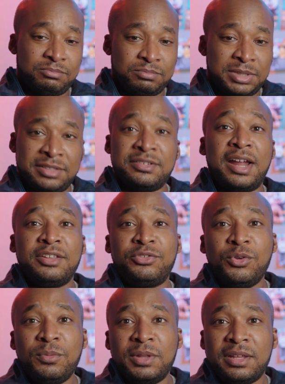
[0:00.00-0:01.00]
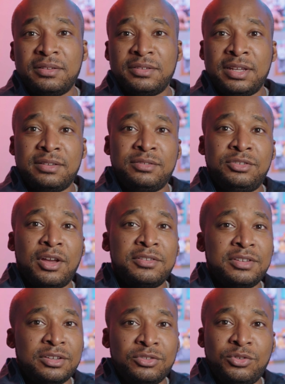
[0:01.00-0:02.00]
it's not a zoom lens. It
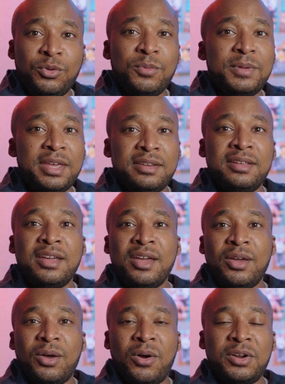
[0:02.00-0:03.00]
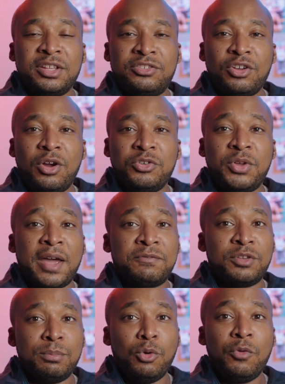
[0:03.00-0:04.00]
doesn't zoom in on its own. You have
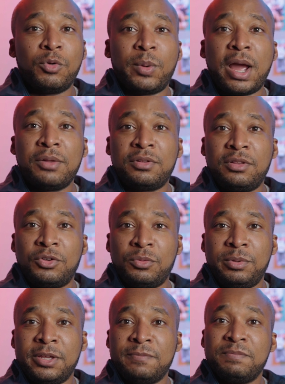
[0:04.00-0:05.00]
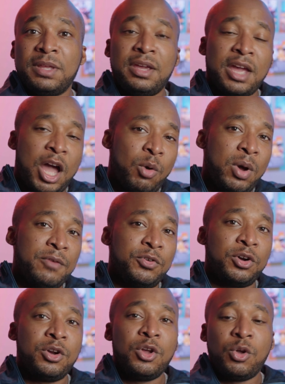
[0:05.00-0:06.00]
to move around a little bit.
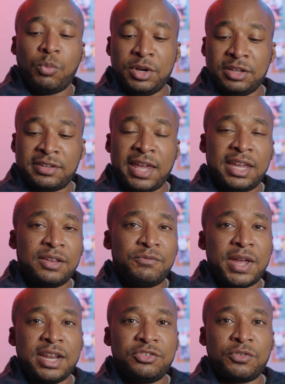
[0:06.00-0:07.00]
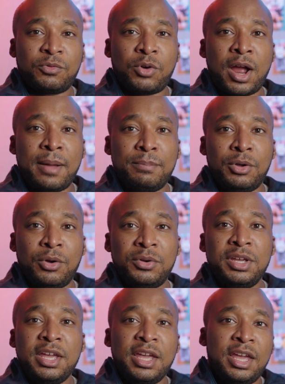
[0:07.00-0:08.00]
However, when you take advantage of crop
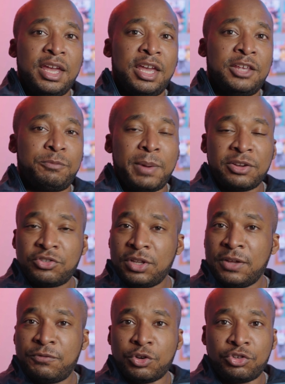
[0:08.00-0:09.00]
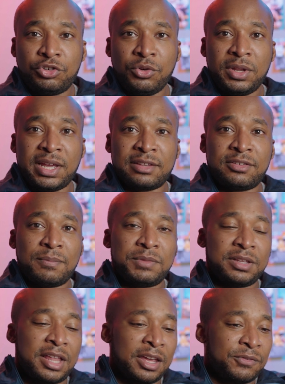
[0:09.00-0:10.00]
mode, especially if you're shooting at
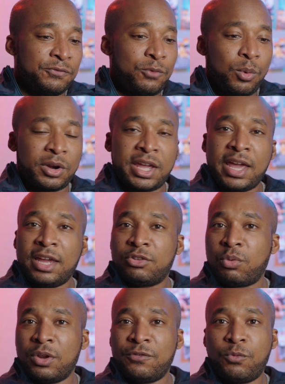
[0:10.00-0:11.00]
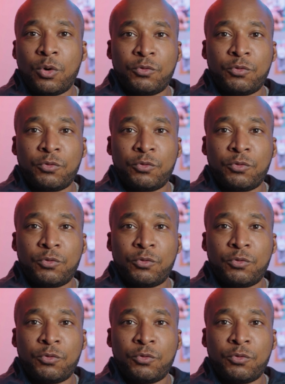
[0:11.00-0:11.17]
something like 4K 24